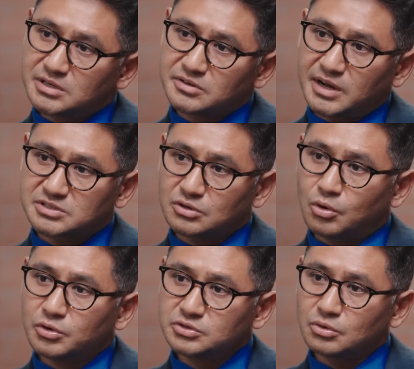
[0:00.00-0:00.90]
trust
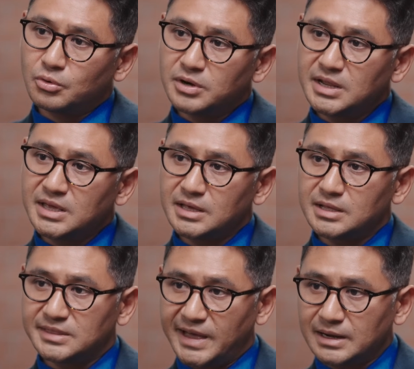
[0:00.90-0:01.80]
owns only
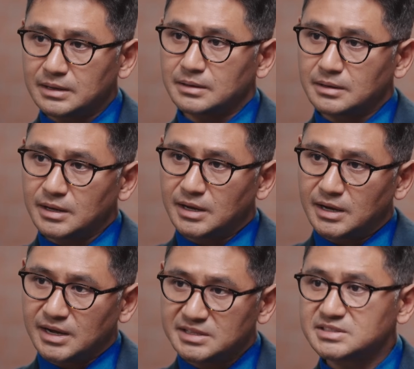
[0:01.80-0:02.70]
that
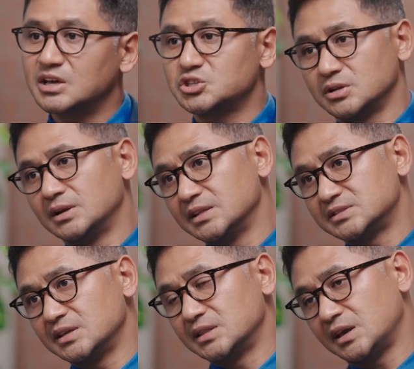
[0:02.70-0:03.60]
concession, let's say
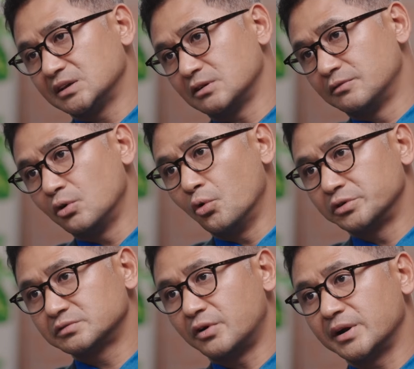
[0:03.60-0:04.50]
in the case of roads,
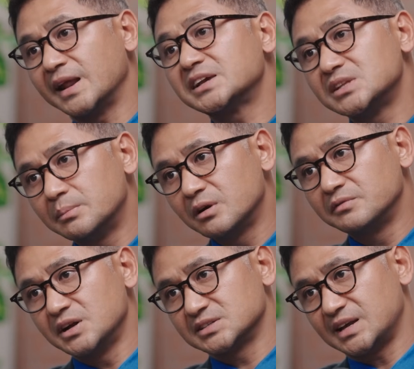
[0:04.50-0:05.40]
for an X number of
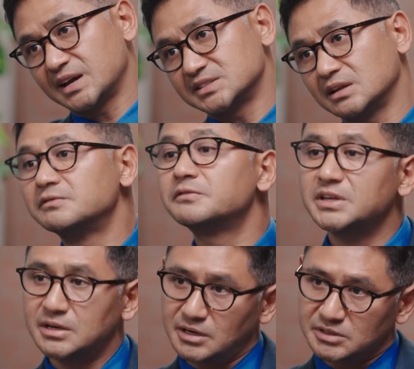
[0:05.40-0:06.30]
years, like I said, 15
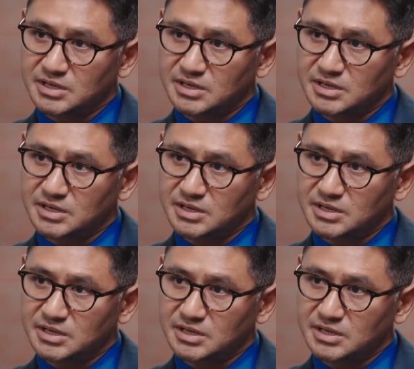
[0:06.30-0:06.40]
years.